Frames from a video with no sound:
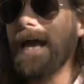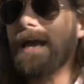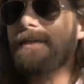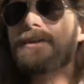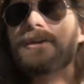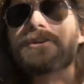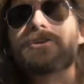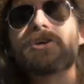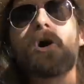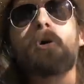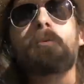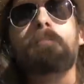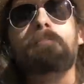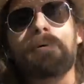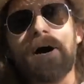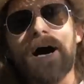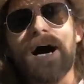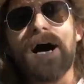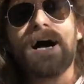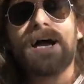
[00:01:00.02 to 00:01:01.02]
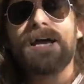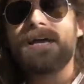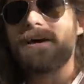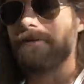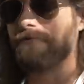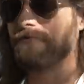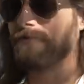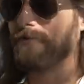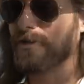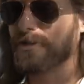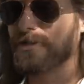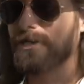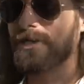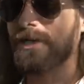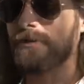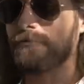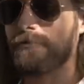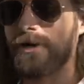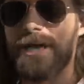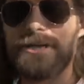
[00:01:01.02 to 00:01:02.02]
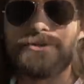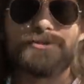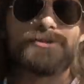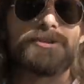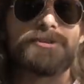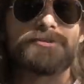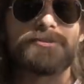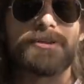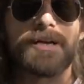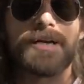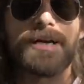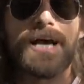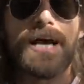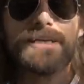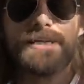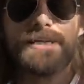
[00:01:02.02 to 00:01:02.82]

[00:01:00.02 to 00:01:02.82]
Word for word: And then go buy a functioning ranch just like I